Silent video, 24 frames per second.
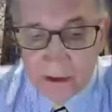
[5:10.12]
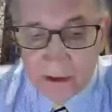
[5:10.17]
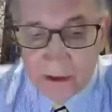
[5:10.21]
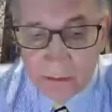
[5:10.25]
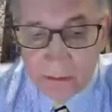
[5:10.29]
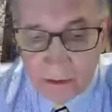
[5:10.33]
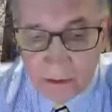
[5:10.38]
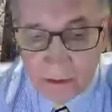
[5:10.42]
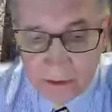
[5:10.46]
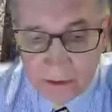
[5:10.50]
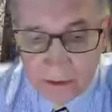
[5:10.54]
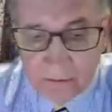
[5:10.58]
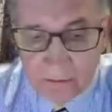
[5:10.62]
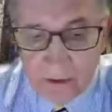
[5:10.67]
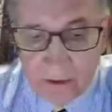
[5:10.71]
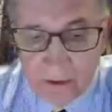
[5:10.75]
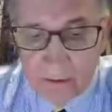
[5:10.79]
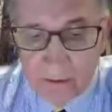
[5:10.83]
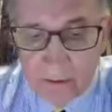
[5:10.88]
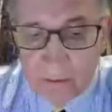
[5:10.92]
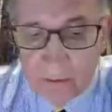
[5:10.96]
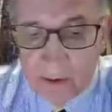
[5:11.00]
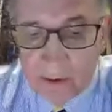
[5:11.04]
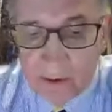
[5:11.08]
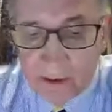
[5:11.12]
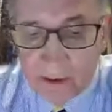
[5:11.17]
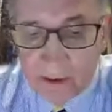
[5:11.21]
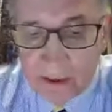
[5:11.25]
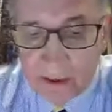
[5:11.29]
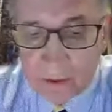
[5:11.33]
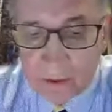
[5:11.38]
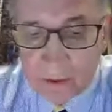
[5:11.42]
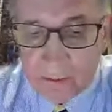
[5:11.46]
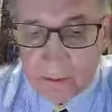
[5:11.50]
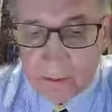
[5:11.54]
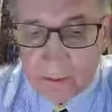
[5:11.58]
Very briefly, we
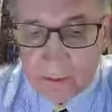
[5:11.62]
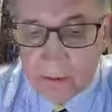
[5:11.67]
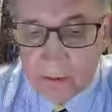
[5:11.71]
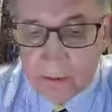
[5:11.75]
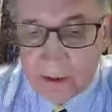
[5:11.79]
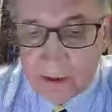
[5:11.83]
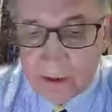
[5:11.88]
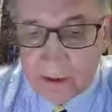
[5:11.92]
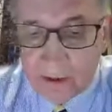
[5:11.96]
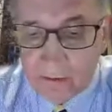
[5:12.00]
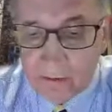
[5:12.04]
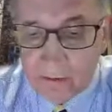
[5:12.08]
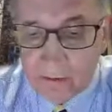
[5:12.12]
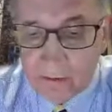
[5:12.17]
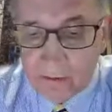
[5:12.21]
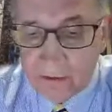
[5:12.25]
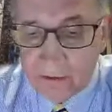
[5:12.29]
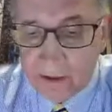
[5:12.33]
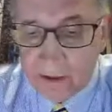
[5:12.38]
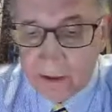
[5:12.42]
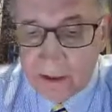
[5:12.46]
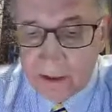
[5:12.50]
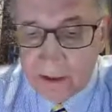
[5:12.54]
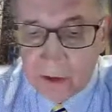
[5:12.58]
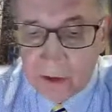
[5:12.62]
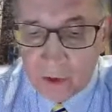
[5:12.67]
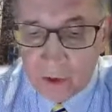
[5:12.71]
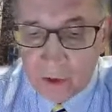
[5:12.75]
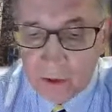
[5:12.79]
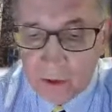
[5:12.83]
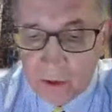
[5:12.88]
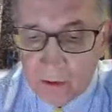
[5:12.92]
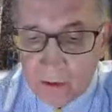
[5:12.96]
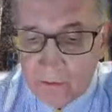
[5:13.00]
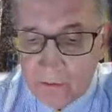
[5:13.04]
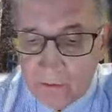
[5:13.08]
touch experimental
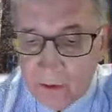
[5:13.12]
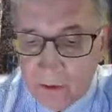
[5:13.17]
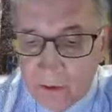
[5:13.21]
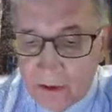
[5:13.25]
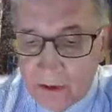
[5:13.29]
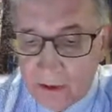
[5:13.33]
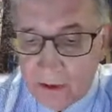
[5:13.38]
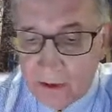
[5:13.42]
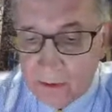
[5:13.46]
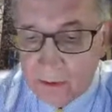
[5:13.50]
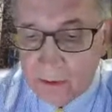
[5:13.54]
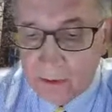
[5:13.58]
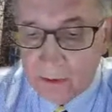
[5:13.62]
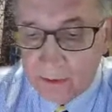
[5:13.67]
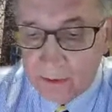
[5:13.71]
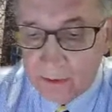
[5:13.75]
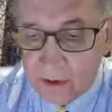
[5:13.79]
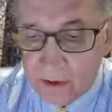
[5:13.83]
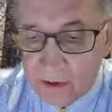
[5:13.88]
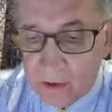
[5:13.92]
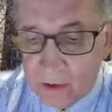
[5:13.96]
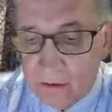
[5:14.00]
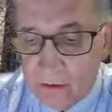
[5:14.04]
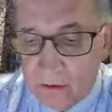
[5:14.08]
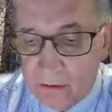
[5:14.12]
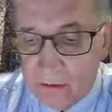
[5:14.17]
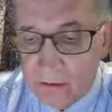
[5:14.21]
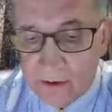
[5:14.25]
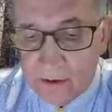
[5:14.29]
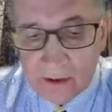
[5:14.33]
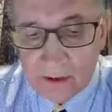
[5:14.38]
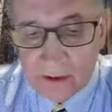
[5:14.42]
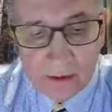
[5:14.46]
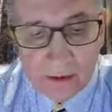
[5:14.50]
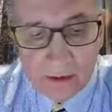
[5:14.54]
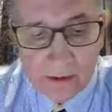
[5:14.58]
verification of the optimization
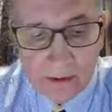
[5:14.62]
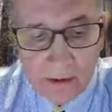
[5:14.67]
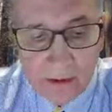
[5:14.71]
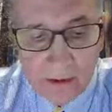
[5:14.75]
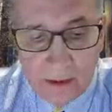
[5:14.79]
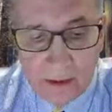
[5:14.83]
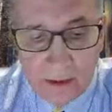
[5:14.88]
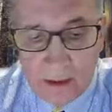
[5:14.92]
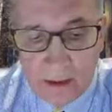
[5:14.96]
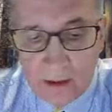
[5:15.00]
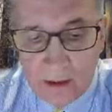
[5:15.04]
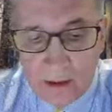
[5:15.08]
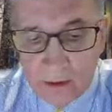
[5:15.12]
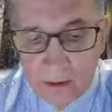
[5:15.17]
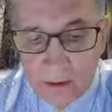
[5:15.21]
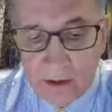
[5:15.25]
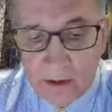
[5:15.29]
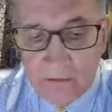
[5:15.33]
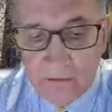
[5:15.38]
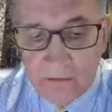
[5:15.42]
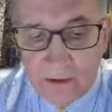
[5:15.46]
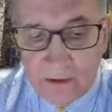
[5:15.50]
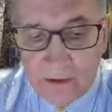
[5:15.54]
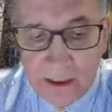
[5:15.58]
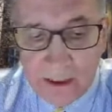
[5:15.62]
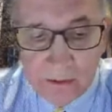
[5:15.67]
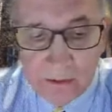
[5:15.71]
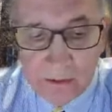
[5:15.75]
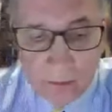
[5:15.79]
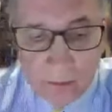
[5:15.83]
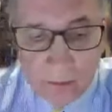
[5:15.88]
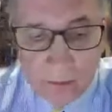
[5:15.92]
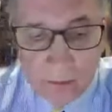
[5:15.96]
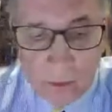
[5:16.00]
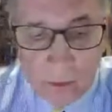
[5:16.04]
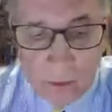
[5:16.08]
results. You can
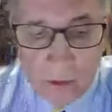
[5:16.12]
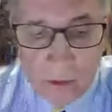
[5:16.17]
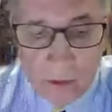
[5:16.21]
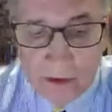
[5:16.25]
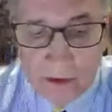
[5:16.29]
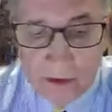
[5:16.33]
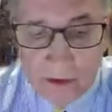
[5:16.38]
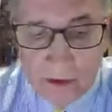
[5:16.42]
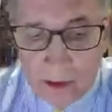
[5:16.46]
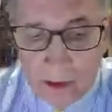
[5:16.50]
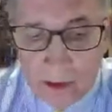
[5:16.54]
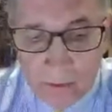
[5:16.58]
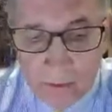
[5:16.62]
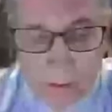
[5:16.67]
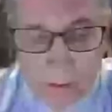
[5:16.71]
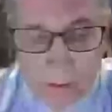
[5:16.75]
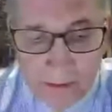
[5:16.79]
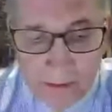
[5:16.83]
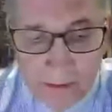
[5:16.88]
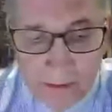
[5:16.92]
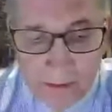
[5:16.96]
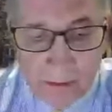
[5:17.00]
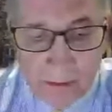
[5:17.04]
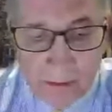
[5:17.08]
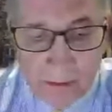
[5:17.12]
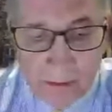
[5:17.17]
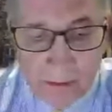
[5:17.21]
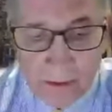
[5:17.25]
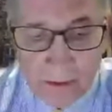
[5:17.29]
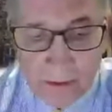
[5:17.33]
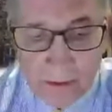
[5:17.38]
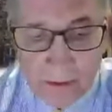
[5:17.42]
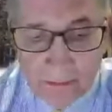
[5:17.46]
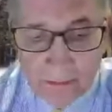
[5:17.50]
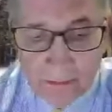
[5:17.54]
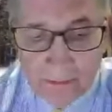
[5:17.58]
find more in our
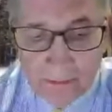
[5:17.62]
papers.